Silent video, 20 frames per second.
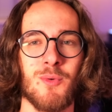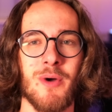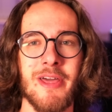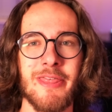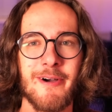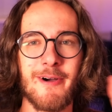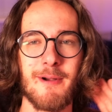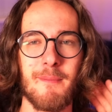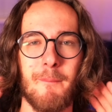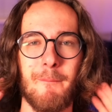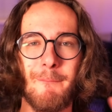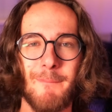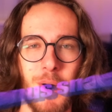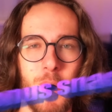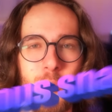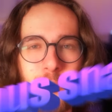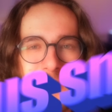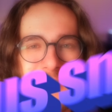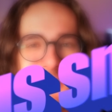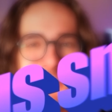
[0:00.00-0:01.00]
with our
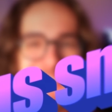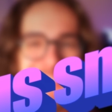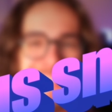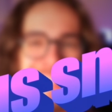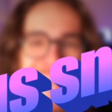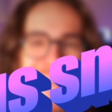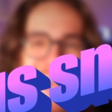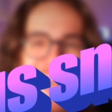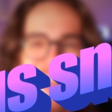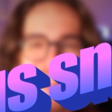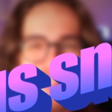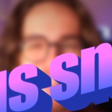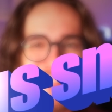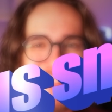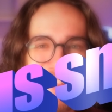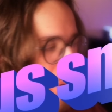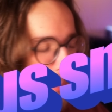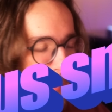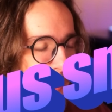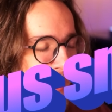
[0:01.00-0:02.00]
bonus snack.
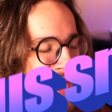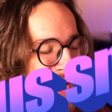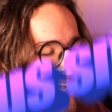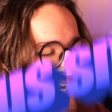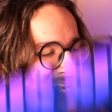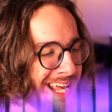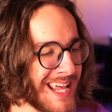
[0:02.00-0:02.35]
We're bringing